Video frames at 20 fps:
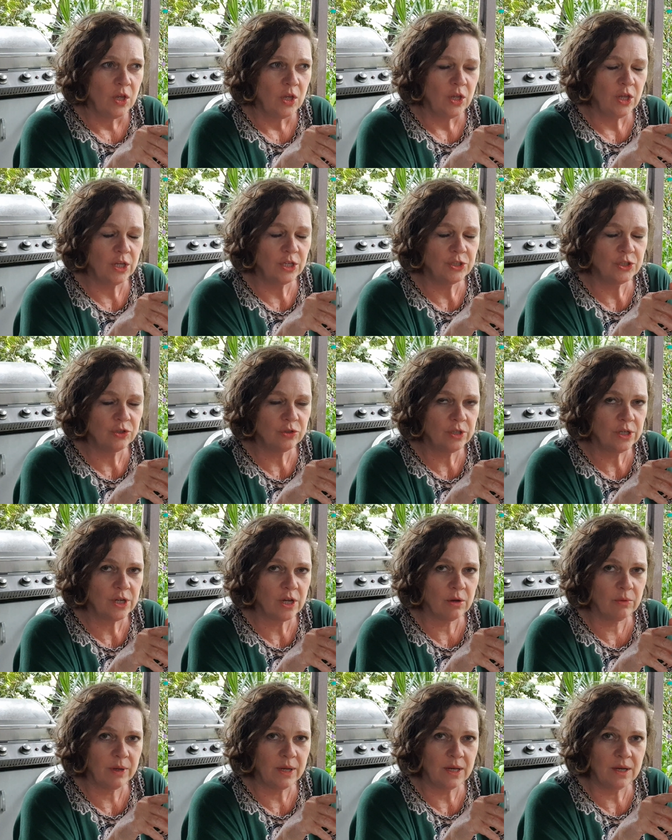you can sort of
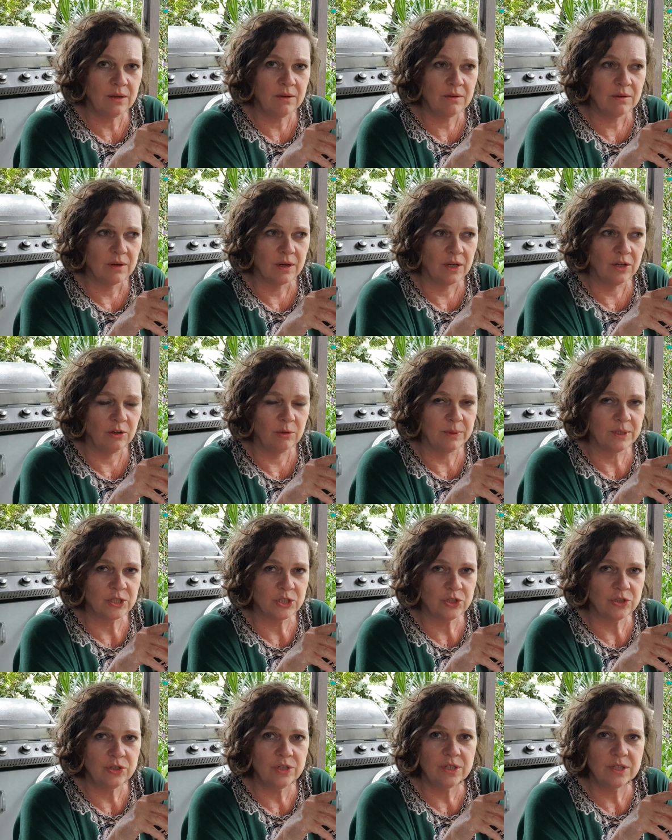go in a little bit
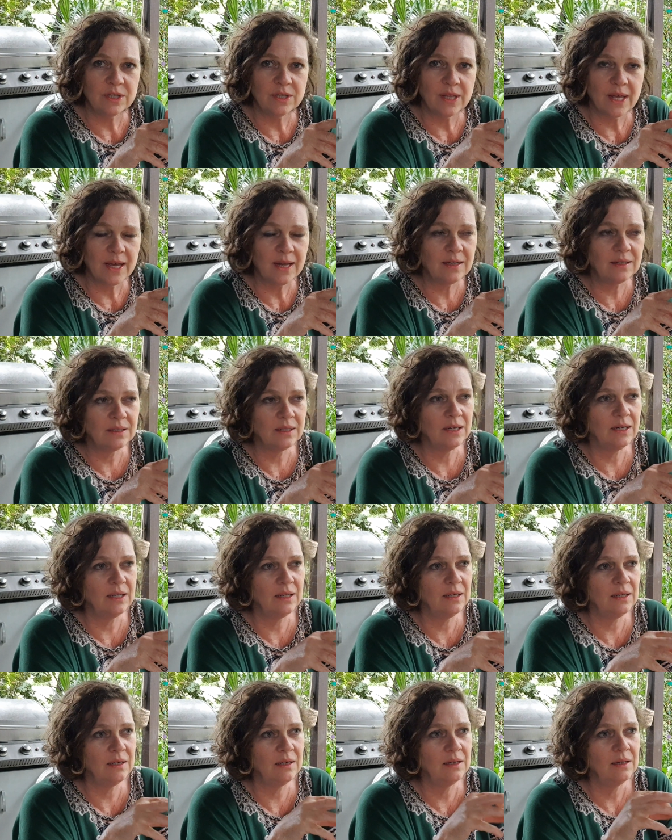sooner than that.
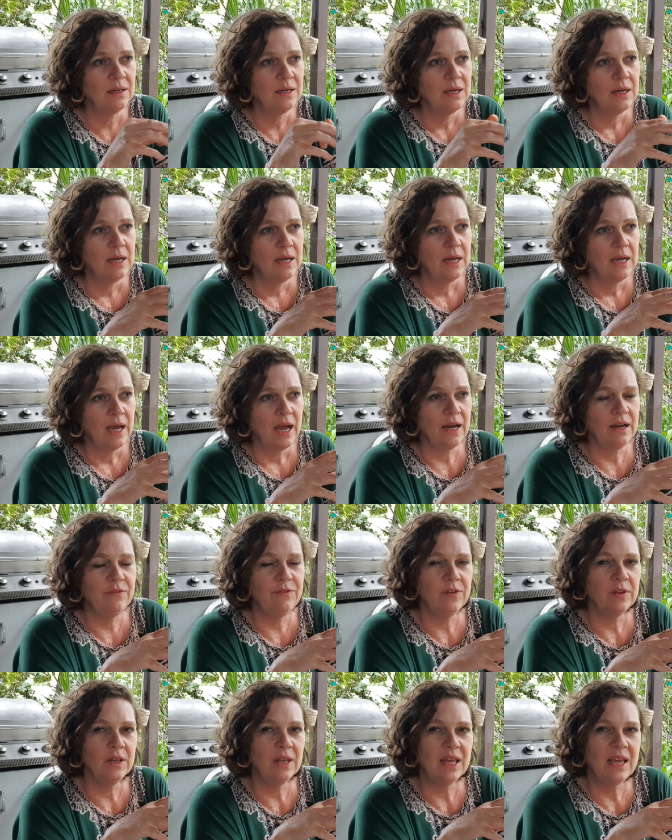And if
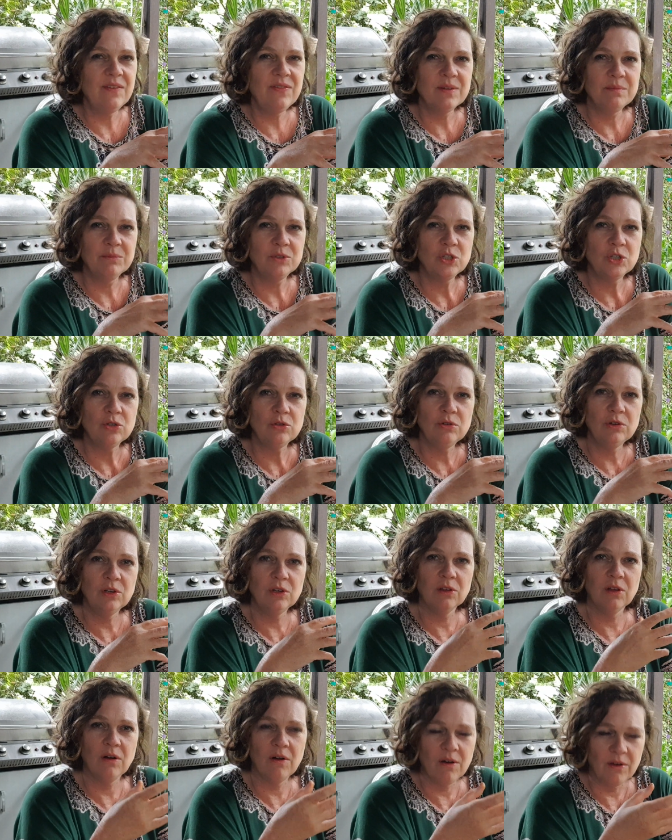you leave them too
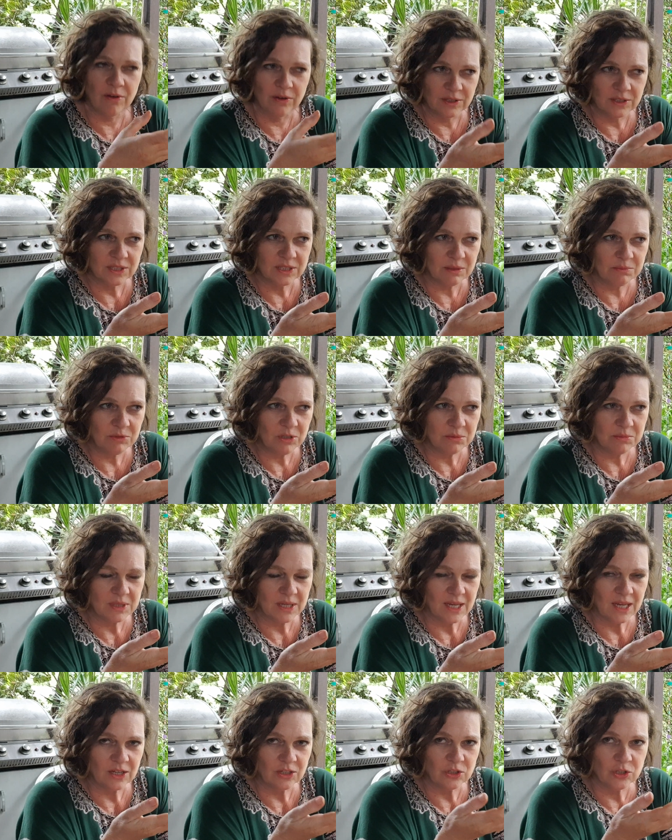long, sometimes they
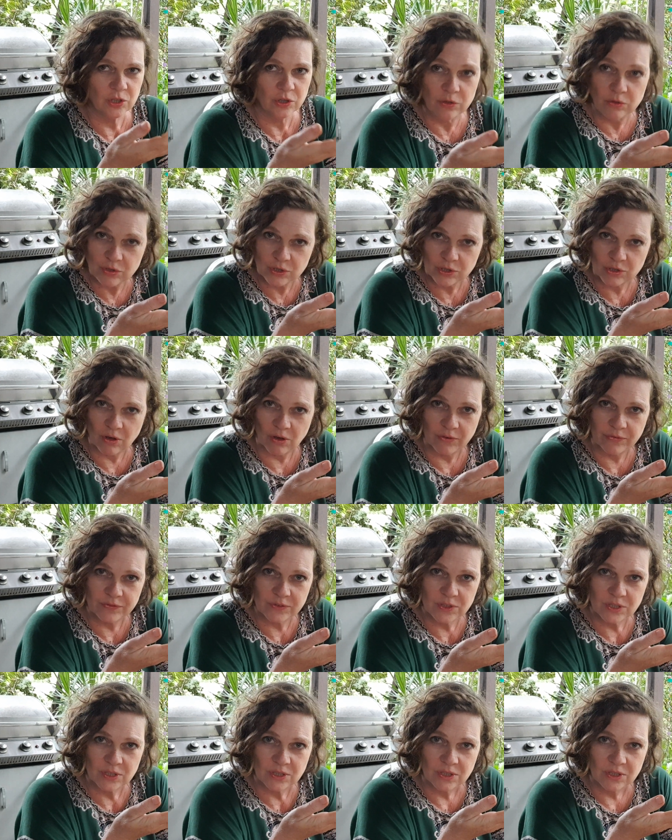get too
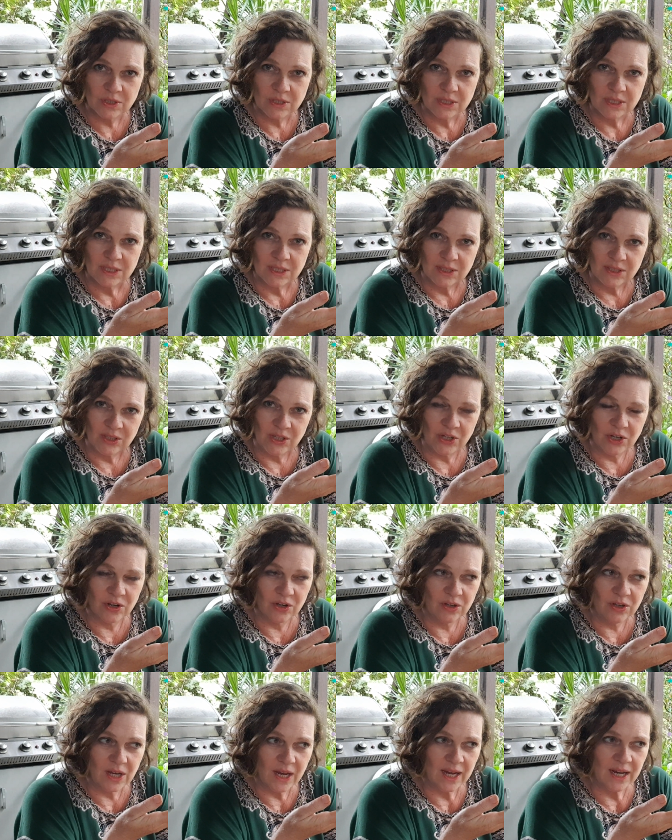soft.
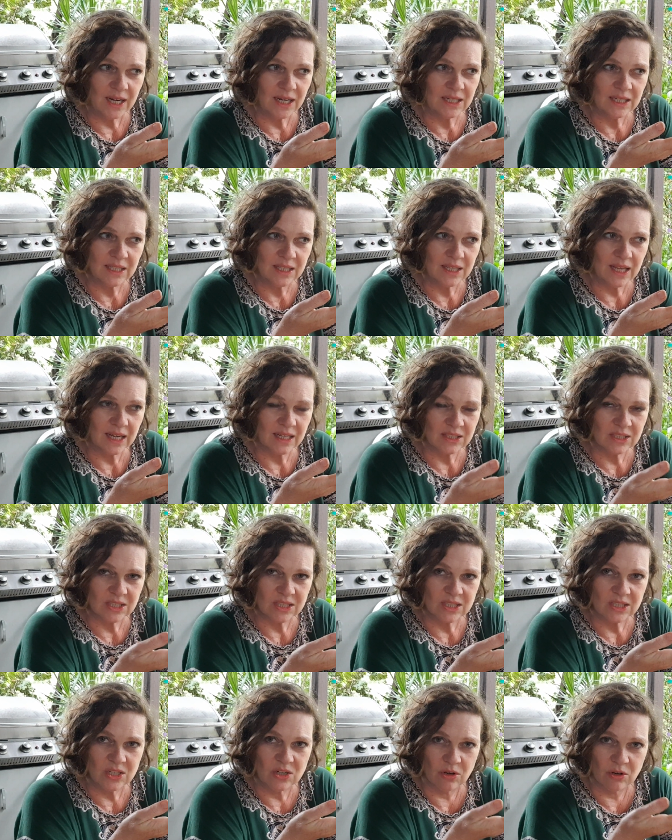And
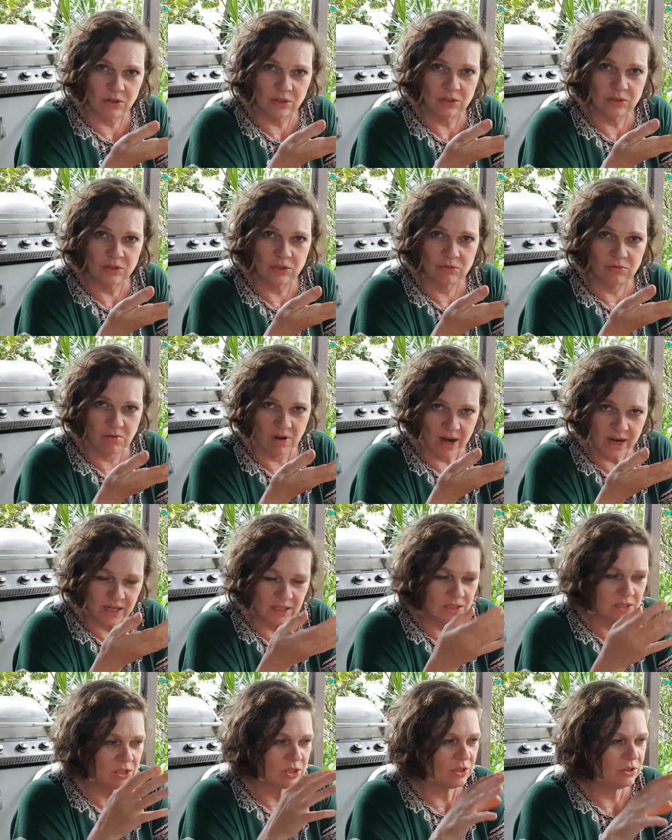that's not great.
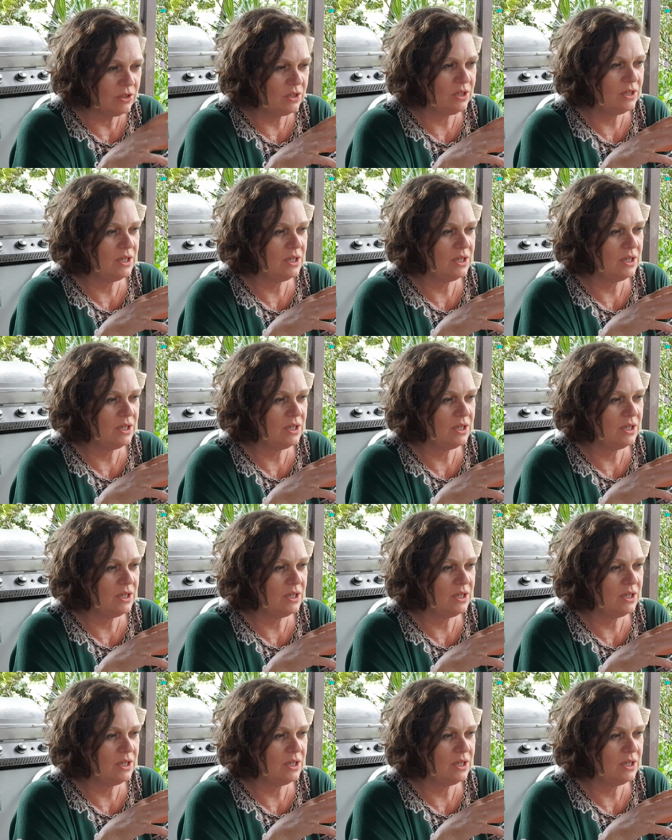So,